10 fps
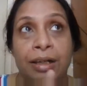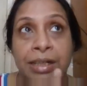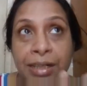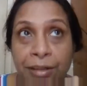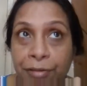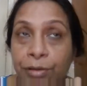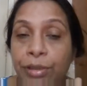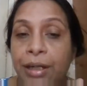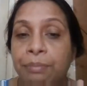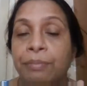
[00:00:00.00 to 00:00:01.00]
interview
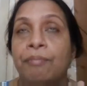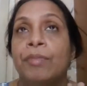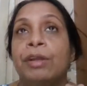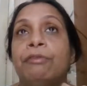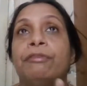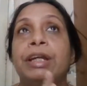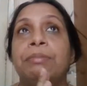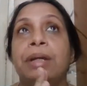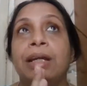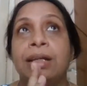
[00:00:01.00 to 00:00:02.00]
them, we
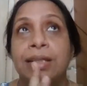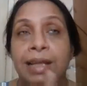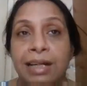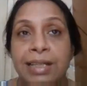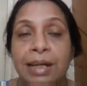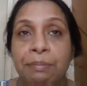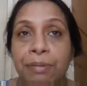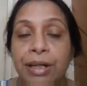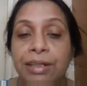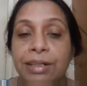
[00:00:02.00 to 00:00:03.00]
may set some
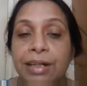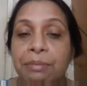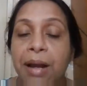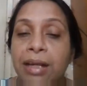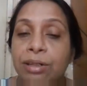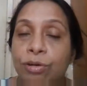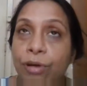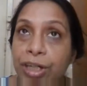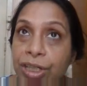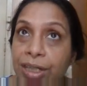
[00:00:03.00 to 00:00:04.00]
predetermined
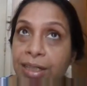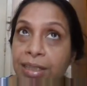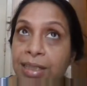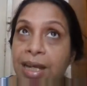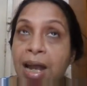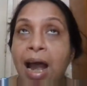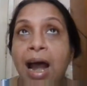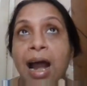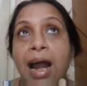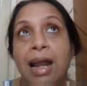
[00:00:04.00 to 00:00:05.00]
questions
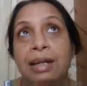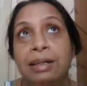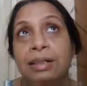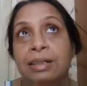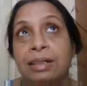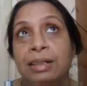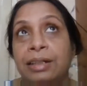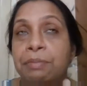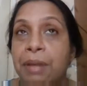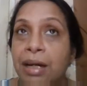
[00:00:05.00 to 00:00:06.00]
and
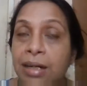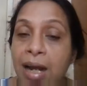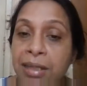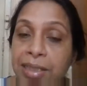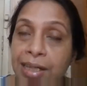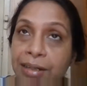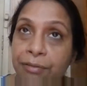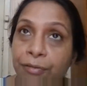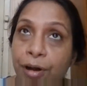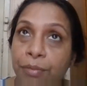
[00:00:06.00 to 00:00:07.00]
demand answer
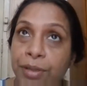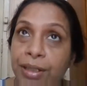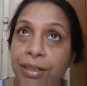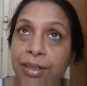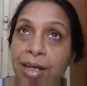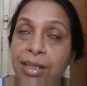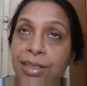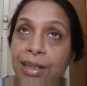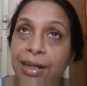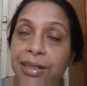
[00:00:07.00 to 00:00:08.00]
from that
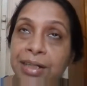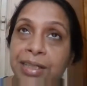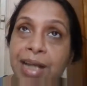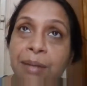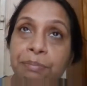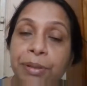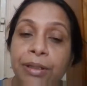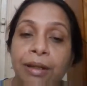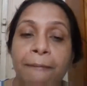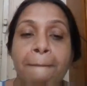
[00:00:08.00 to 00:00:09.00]
selected
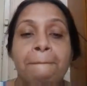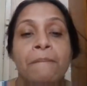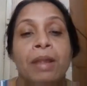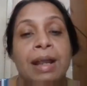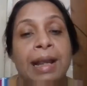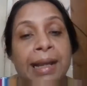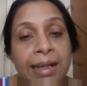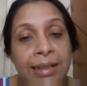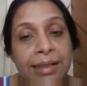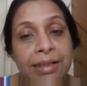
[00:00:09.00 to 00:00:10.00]
sample.
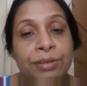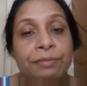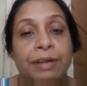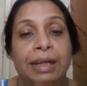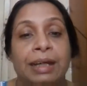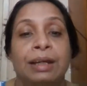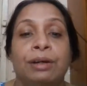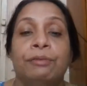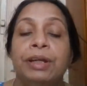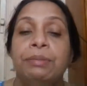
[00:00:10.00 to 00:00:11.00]
In this way,
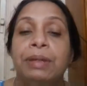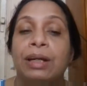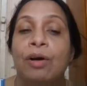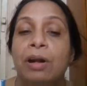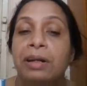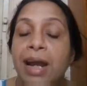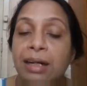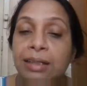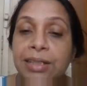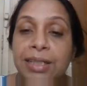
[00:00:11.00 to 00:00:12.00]
we may
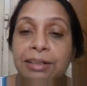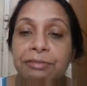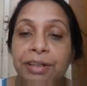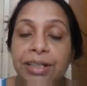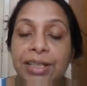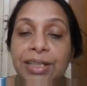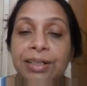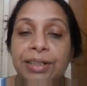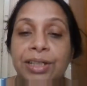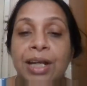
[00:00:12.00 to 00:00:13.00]
conduct the survey
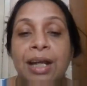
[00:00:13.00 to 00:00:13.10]
research.